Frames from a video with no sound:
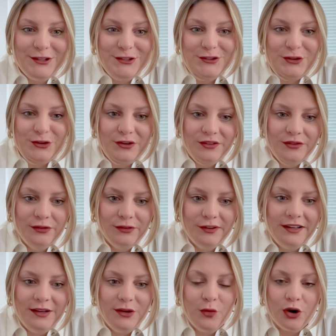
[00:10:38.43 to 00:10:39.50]
sort of
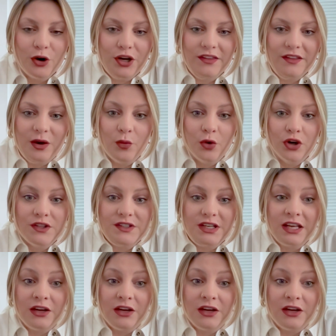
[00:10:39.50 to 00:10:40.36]
work that was.